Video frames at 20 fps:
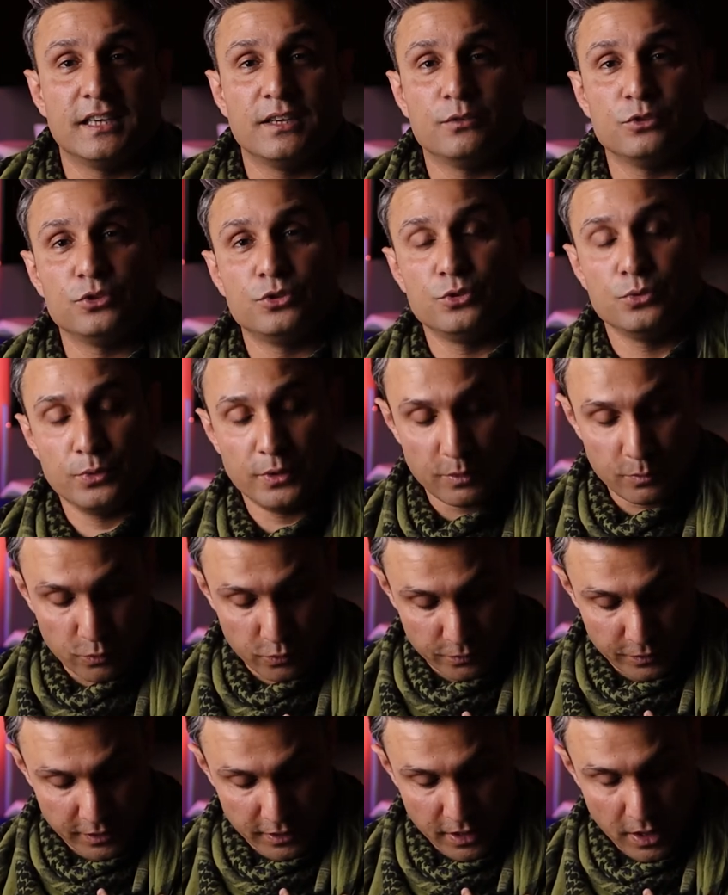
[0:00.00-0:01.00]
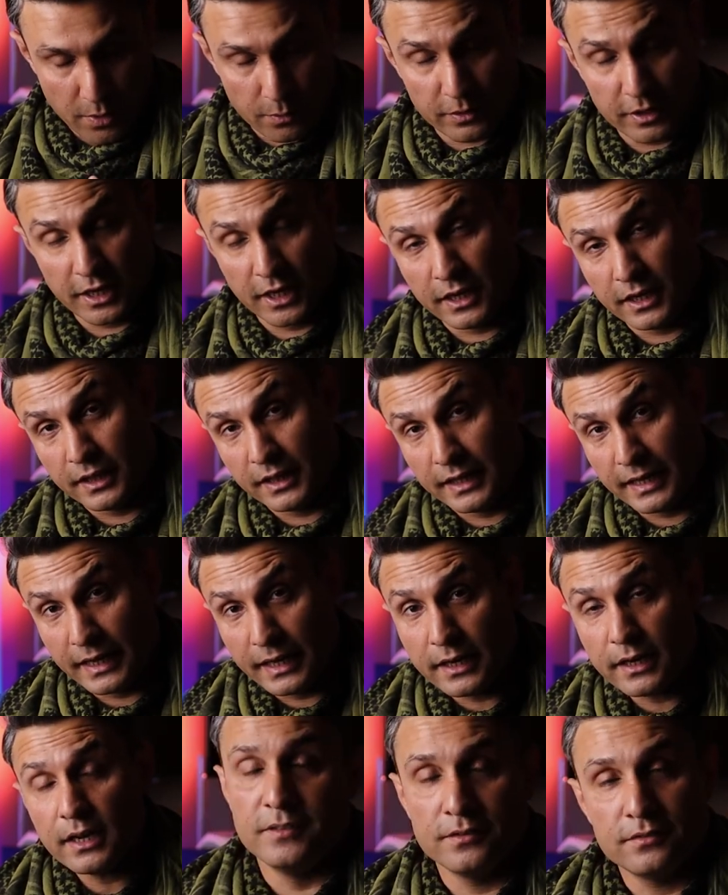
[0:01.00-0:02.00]
that I was doing, moving around here and
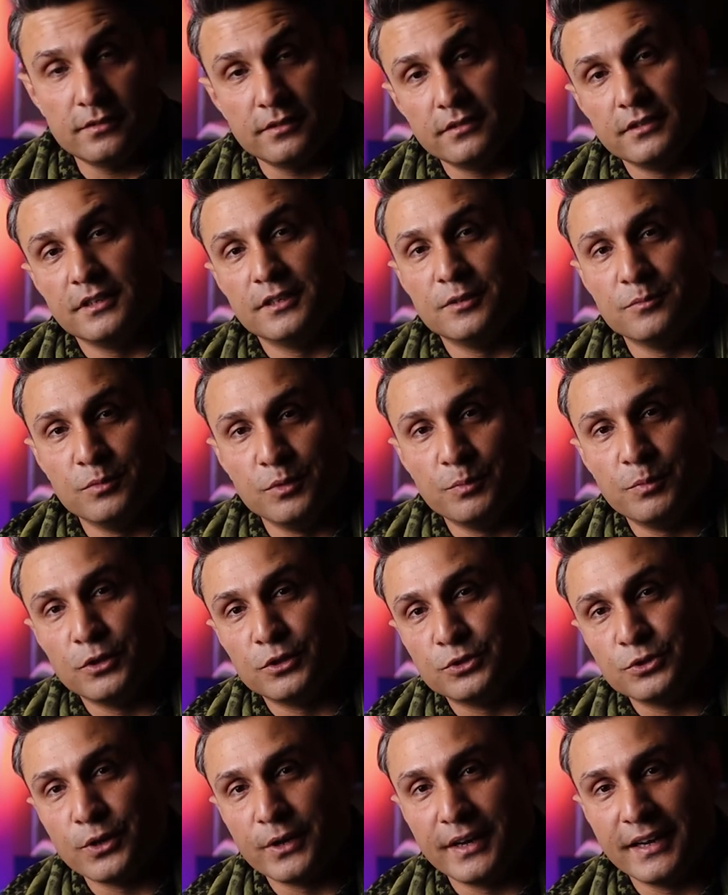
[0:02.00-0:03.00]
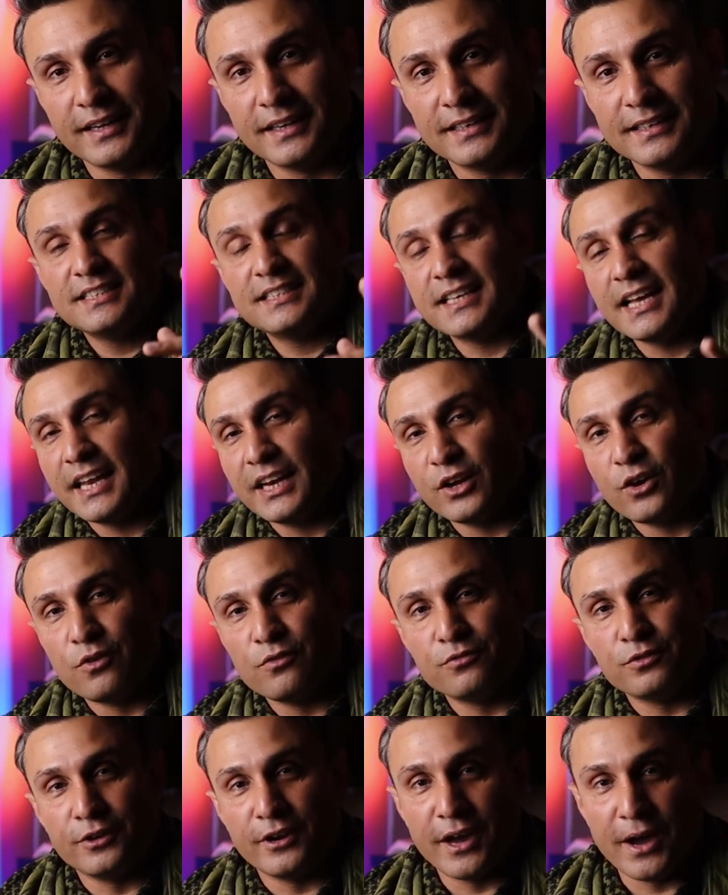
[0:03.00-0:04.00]
there. This is AW.Pixotica signing
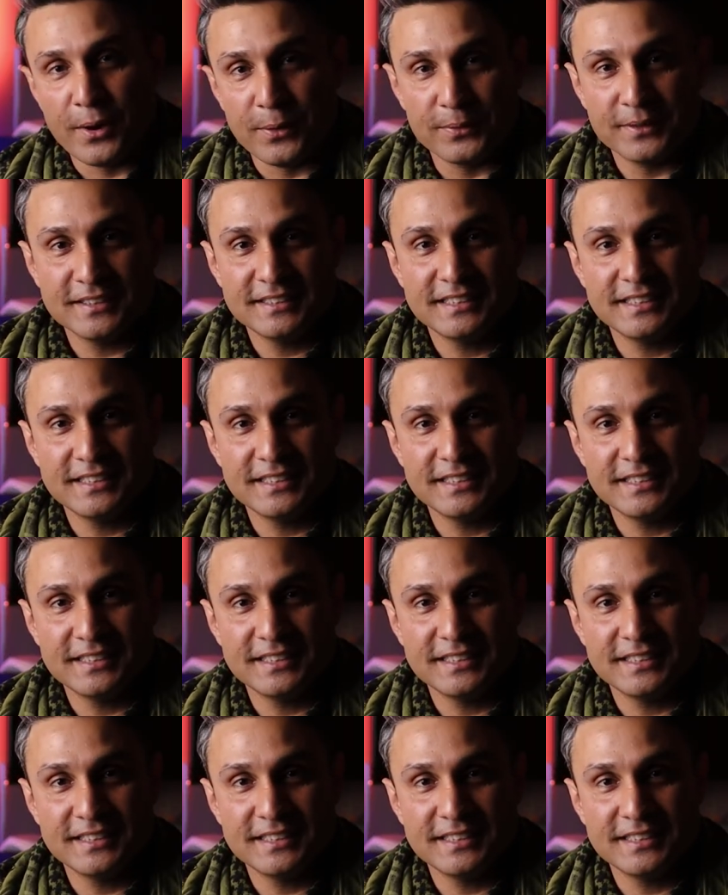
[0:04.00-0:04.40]
off for now.